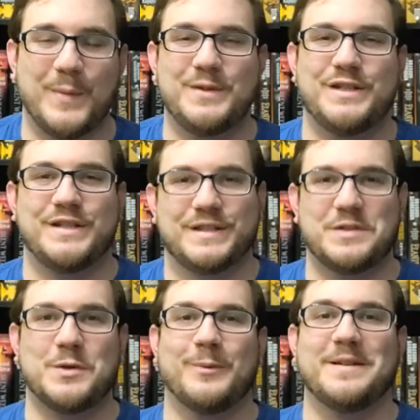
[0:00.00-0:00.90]
That was just
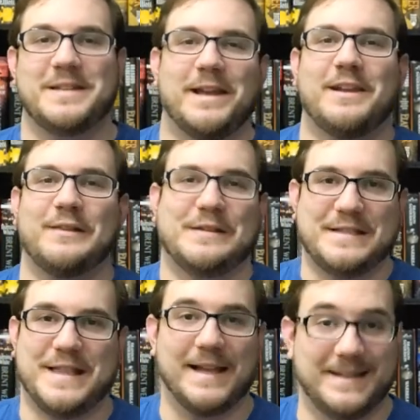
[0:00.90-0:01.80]
such a
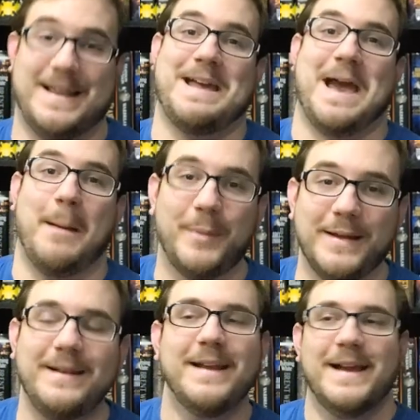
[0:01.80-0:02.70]
ridiculous thing to
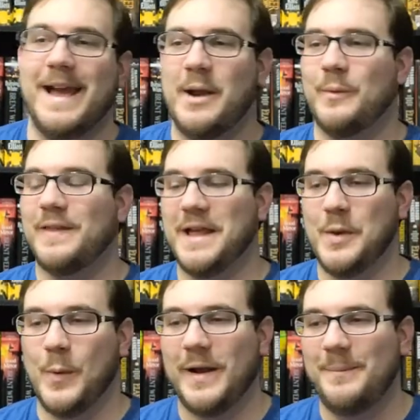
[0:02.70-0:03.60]
happen, and it really
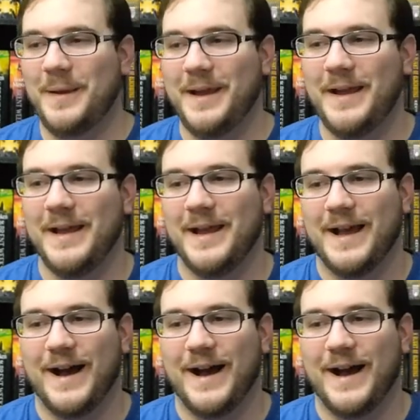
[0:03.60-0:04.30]
annoyed me.